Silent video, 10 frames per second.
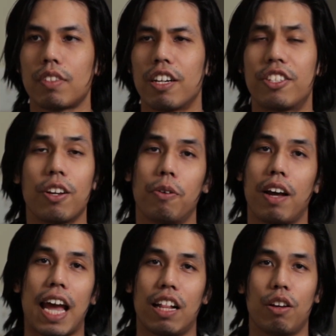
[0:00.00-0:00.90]

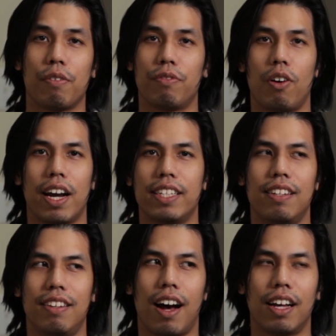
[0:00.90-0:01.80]
so Alloy of Law, I did
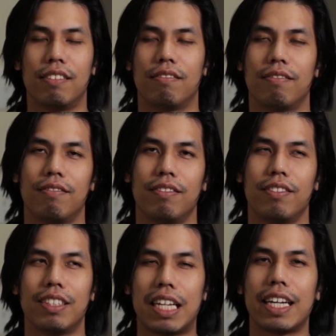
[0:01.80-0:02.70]
not
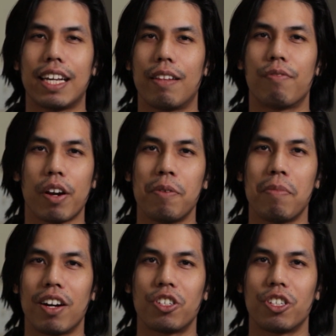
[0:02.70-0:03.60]
like it very
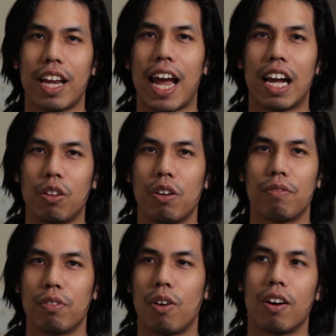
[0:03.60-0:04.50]
much. Alloy
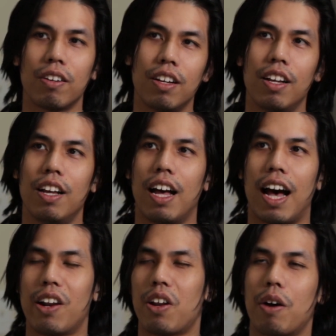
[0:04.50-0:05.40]
of Law,
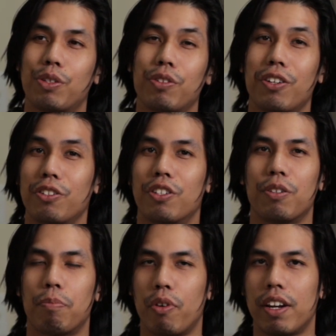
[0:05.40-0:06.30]
I don't know, I was a little
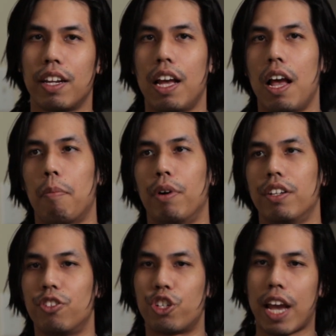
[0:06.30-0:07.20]
disappointed,
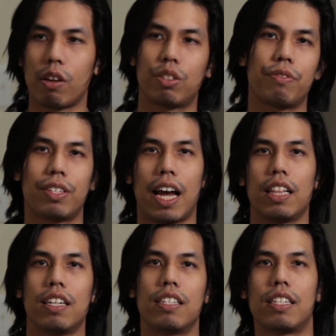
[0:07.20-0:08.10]
but Shadows of
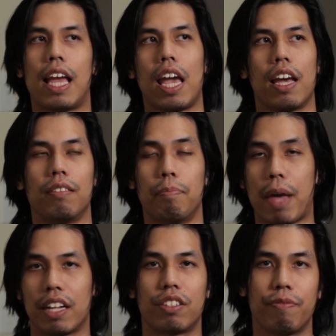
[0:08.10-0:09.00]
Silence and
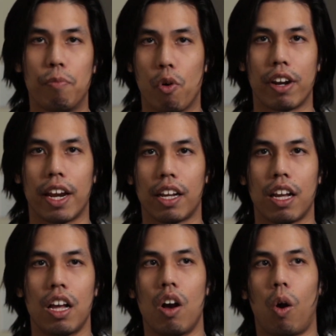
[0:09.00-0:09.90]
Bands of Mourning
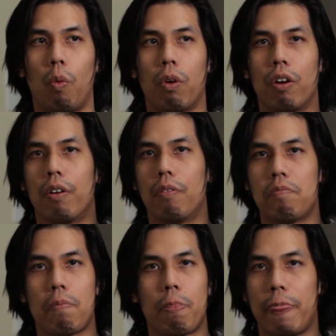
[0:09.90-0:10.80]
were
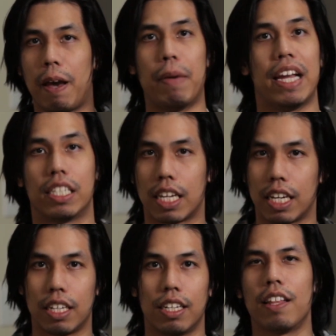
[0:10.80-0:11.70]

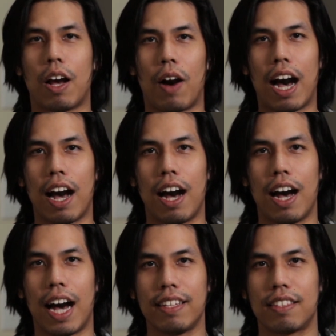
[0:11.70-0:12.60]
amazing. Now,
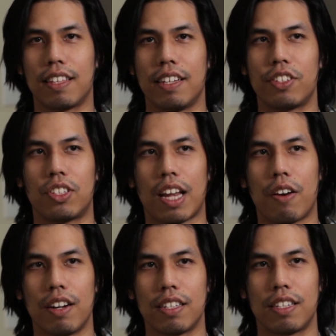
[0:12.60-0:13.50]
I think
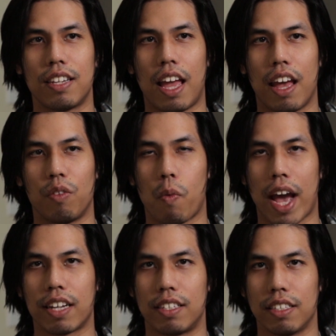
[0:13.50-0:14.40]
Steris and
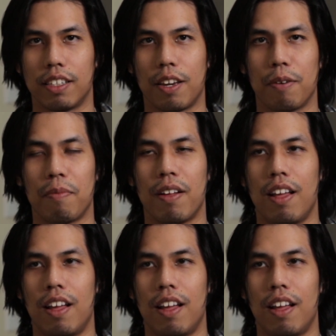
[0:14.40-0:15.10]
Waxillium